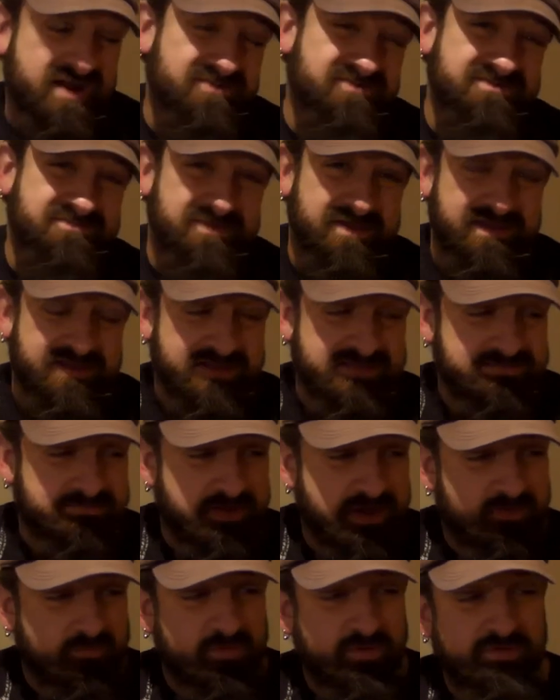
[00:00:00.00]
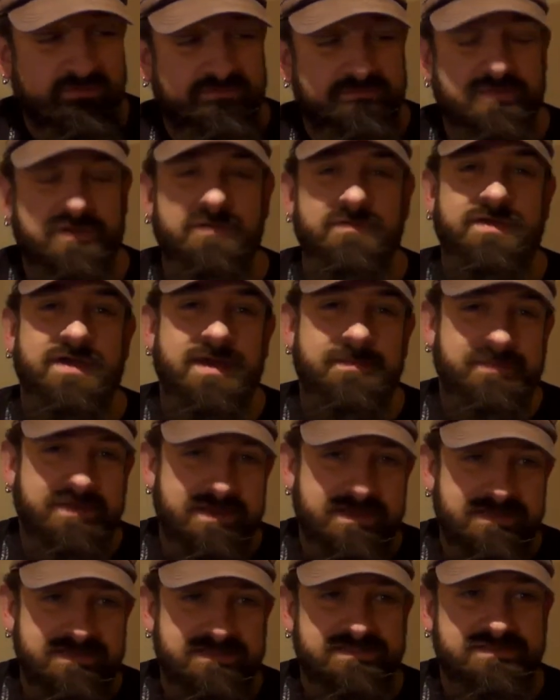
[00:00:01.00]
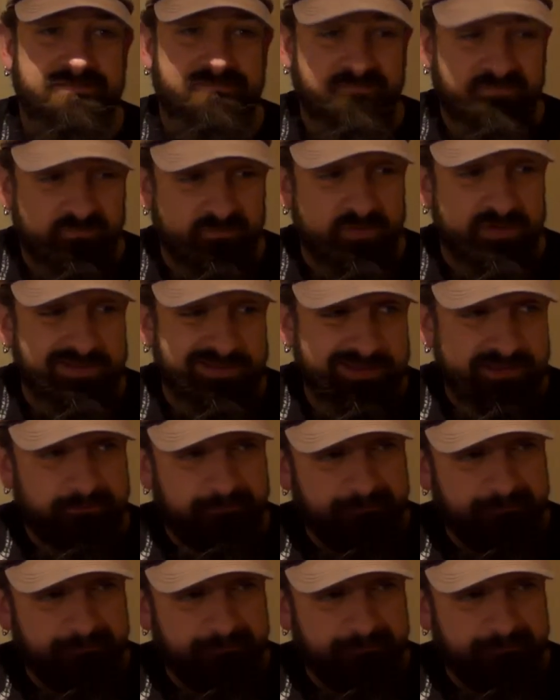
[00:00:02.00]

of hard to explain. I guess I'm not real familiar with IPAs, really.